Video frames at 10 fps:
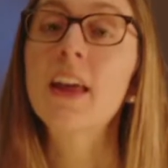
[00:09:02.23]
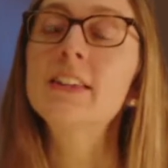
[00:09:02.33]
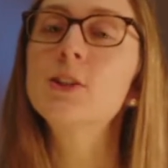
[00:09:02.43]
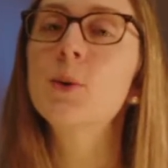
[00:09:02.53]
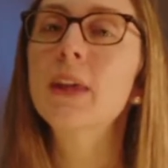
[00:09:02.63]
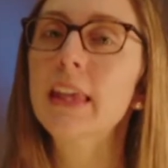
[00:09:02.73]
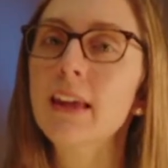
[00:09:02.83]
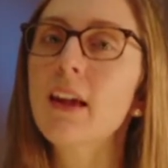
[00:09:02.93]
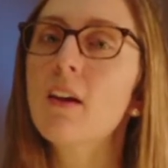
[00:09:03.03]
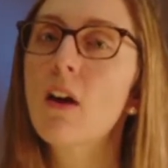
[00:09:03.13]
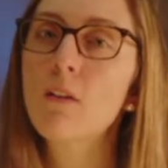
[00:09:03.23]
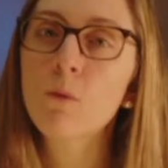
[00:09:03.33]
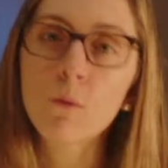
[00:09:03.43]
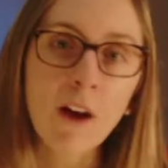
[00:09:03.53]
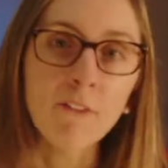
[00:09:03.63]
so he
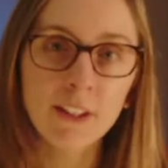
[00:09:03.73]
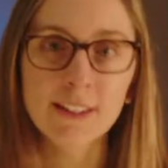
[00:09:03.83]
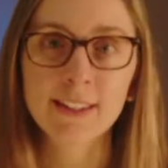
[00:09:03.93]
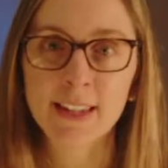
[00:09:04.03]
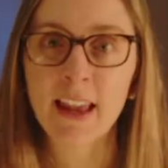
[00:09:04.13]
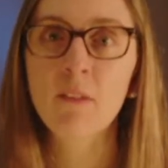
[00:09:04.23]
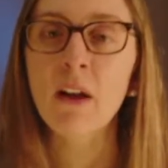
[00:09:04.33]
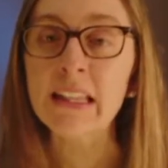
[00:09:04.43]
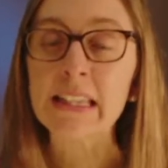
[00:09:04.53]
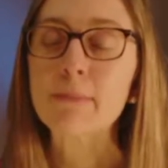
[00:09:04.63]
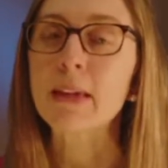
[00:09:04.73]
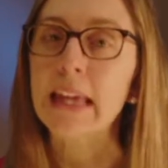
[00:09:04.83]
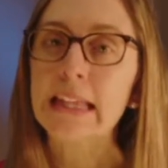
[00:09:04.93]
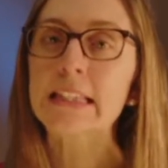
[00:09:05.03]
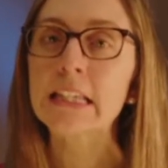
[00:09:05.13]
references it as he
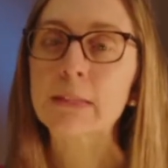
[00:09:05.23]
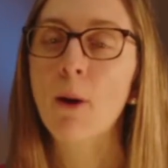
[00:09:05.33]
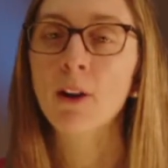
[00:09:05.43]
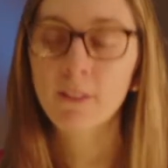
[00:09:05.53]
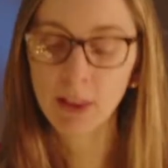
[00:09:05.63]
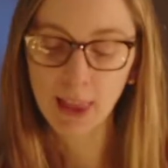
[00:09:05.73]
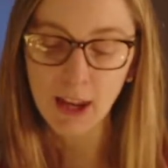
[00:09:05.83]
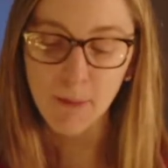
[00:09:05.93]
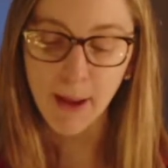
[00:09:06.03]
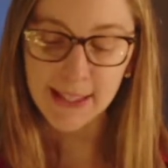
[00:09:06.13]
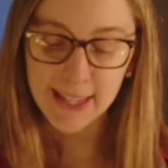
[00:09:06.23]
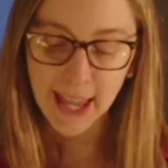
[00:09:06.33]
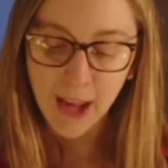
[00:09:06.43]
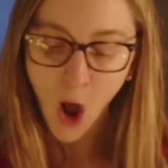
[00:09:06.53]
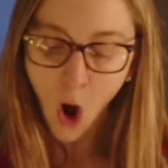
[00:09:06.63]
begins this part of the letter by
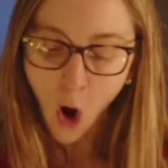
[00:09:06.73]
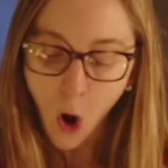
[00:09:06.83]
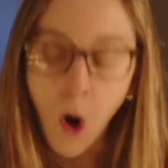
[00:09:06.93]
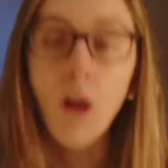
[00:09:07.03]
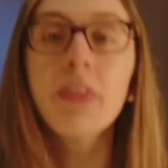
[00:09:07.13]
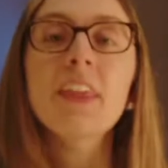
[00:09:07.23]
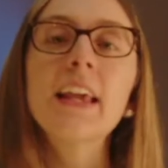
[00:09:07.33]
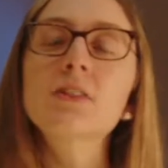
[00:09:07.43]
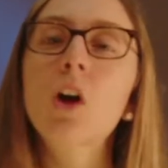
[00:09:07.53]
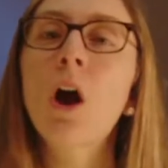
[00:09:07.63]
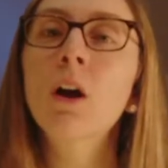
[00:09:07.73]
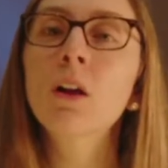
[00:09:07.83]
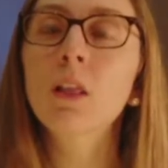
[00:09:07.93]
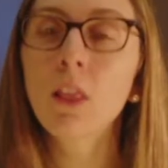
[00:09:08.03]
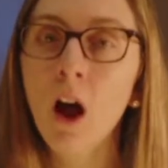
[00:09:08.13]
saying, all things
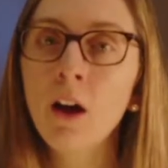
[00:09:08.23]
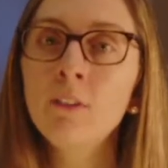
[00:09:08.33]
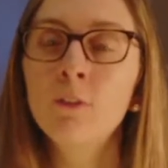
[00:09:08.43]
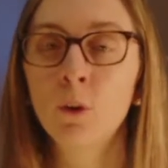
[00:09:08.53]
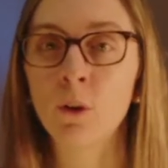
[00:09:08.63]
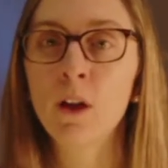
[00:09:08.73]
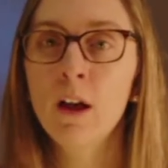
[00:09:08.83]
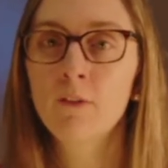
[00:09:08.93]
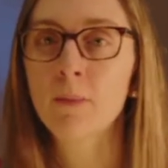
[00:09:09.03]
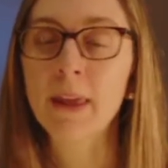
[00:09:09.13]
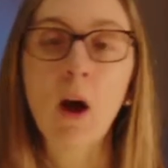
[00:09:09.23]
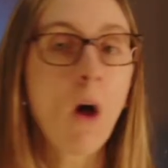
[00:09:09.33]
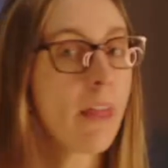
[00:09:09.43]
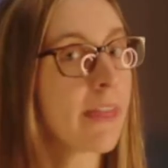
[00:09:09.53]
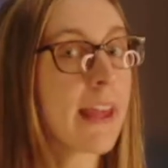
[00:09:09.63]
are lawful for me,
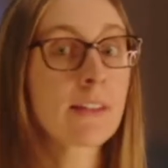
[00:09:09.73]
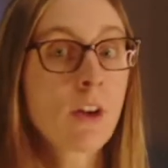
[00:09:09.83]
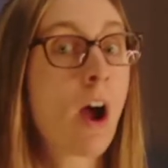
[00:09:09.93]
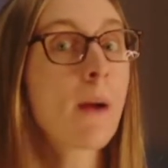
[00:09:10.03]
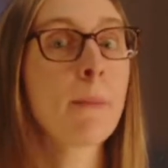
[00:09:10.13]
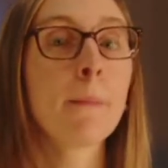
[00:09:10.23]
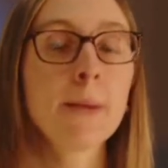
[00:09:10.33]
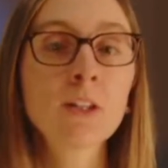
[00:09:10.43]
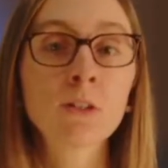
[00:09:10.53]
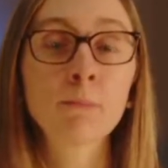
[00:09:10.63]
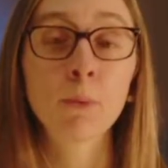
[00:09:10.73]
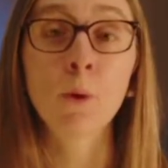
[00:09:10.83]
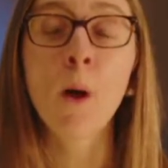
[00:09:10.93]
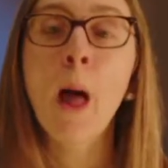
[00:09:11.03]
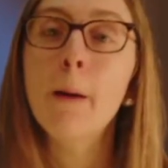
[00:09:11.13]
all things are
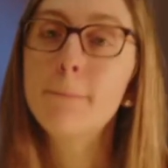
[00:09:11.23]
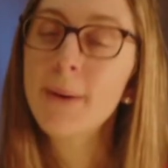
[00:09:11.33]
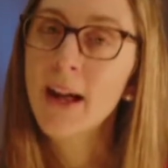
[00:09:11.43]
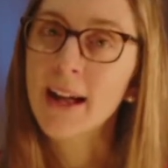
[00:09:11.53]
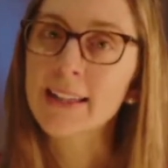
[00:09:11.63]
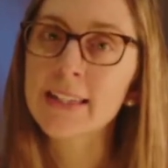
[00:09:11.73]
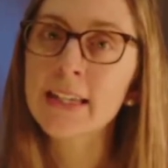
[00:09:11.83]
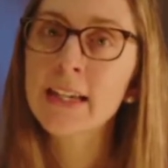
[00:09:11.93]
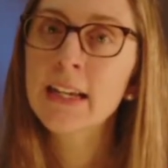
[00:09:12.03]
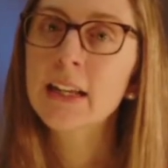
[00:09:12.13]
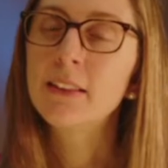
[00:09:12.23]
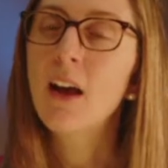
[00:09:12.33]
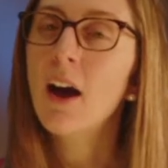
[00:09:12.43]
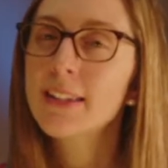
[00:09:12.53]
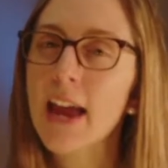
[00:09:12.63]
permissible, but
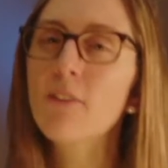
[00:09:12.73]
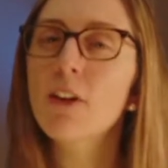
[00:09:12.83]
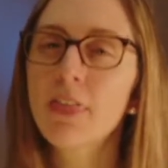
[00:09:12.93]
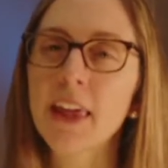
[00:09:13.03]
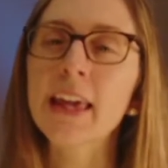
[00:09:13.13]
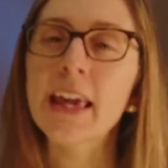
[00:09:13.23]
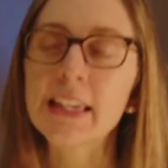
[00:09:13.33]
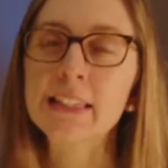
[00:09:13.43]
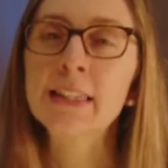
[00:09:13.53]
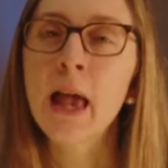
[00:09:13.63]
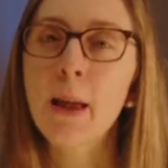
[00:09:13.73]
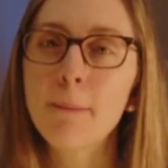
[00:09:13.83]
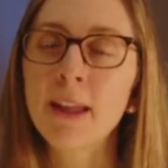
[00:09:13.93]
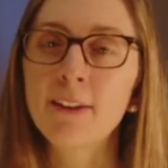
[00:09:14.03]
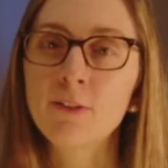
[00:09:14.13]
not everything is
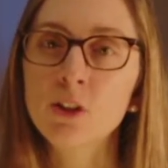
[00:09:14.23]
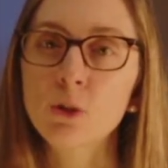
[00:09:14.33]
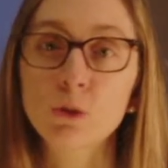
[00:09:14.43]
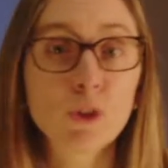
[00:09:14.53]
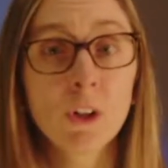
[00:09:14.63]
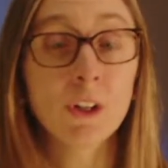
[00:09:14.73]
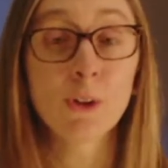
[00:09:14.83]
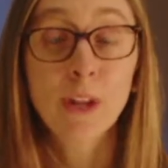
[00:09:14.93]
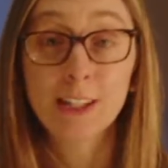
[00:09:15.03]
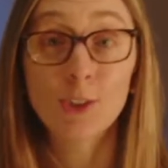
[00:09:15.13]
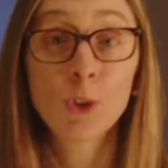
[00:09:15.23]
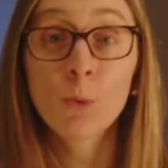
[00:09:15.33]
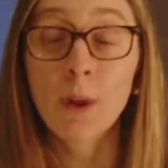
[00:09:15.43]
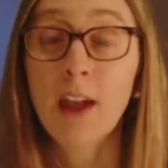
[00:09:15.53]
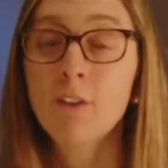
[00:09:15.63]
beneficial. Sure, you can do
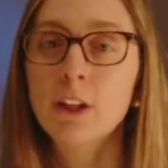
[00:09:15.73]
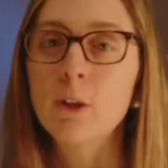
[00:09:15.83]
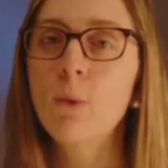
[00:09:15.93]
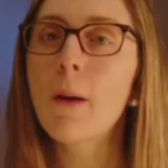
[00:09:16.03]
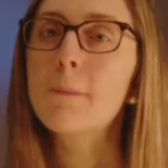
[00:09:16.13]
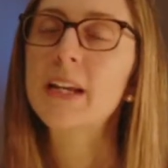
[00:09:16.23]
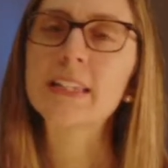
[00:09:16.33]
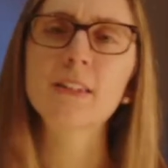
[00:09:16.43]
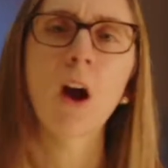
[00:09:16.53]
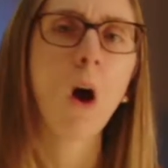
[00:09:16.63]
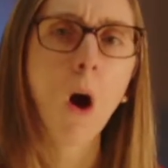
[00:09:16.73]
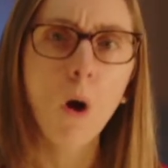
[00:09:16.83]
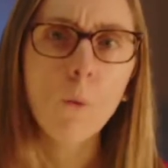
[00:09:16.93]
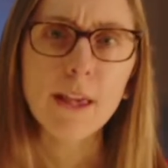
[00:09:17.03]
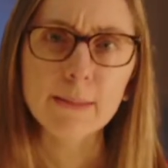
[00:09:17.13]
whatever you want, but it's not
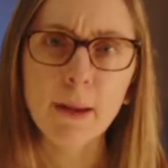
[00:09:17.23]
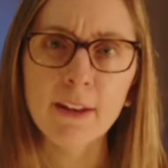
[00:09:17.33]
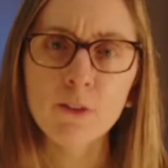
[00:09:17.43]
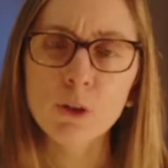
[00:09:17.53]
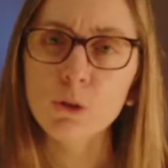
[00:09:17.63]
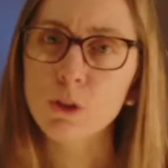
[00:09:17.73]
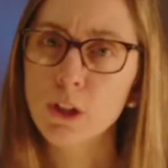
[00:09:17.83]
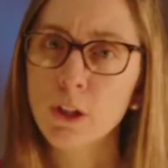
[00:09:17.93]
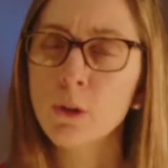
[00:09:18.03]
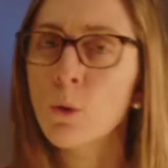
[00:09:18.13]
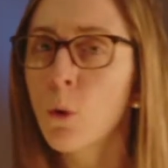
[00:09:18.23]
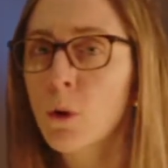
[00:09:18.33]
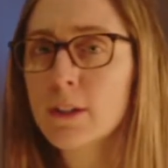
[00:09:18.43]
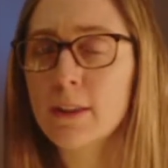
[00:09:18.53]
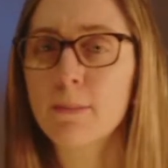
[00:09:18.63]
always beneficial to you
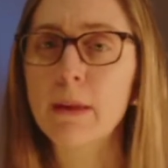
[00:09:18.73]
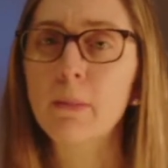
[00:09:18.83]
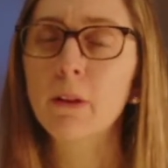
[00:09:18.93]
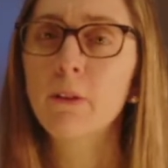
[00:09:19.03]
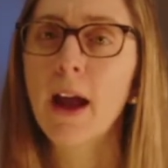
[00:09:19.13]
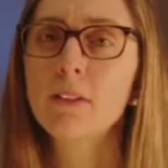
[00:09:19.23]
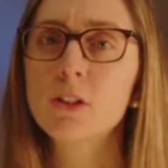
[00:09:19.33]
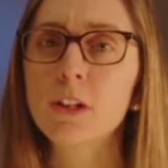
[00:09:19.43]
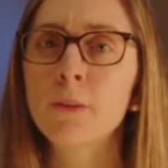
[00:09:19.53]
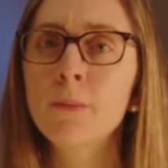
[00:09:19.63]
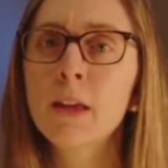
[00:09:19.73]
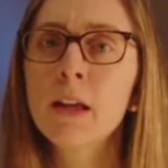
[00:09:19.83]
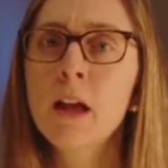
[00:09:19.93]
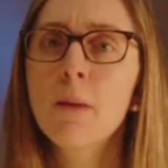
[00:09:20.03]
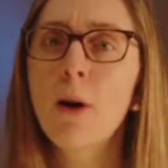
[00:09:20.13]
or to the people around you.
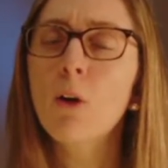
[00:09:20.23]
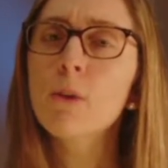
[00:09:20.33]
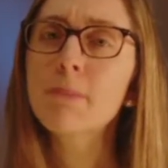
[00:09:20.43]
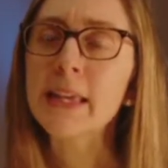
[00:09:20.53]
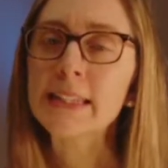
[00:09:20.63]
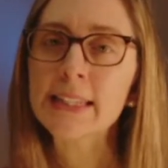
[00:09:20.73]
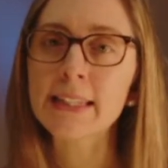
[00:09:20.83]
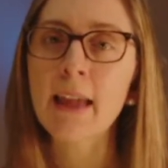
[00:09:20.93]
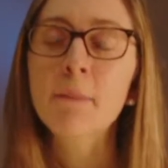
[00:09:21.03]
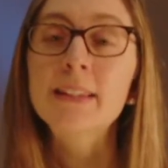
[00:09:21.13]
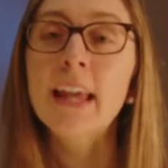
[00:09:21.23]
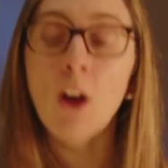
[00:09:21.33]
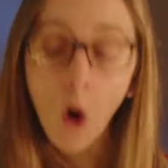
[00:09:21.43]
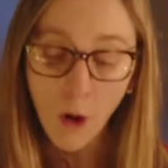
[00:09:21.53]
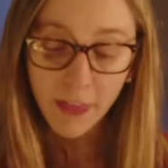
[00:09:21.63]
Paul repeats this again by saying,
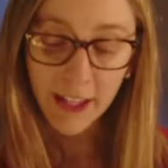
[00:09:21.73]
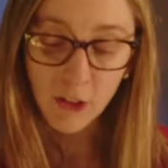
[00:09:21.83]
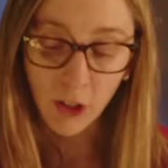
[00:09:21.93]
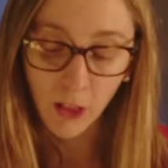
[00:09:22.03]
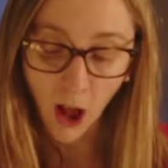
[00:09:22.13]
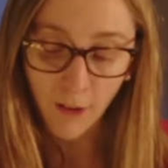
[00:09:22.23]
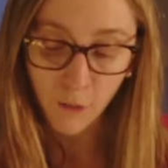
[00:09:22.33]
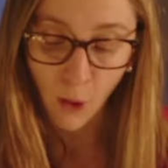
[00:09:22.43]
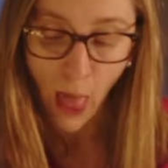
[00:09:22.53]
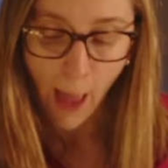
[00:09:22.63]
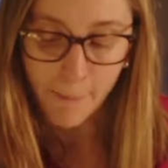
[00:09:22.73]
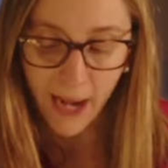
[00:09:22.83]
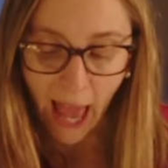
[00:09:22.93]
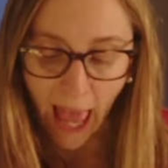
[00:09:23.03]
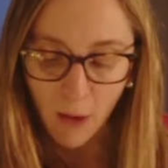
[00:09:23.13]
All things are lawful, but
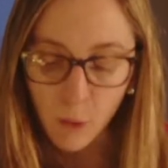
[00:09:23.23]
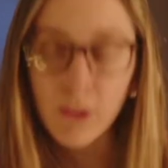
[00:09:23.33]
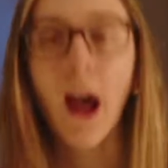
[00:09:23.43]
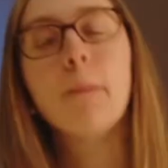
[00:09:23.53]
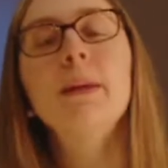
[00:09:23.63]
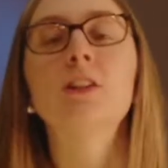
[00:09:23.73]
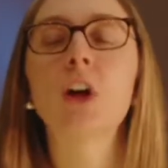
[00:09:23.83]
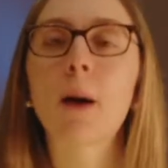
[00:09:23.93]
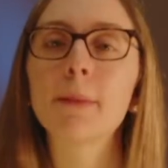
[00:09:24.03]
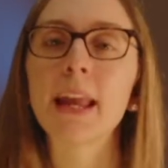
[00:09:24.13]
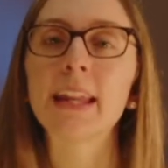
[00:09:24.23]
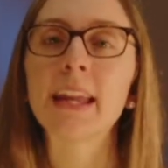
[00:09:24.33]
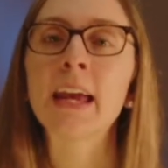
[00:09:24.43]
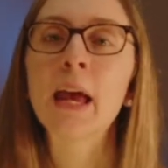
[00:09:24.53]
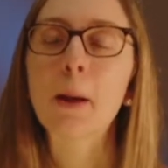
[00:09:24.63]
I will not be
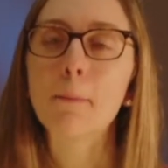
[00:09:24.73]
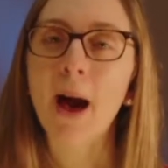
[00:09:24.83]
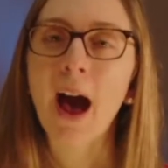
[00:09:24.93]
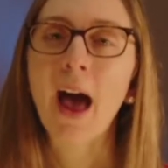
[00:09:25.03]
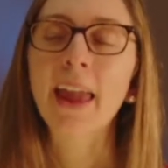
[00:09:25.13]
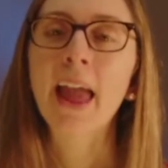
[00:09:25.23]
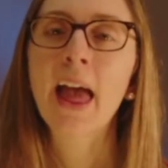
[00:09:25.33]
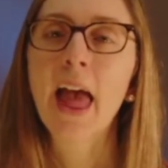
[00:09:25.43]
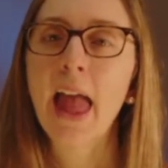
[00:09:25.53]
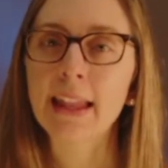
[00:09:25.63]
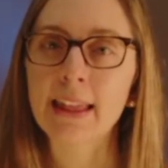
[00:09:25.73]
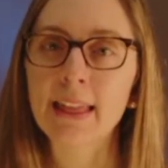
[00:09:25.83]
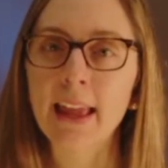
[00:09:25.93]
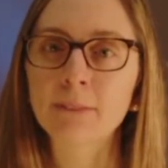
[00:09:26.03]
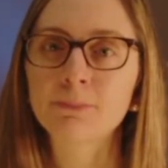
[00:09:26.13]
dominated by anything.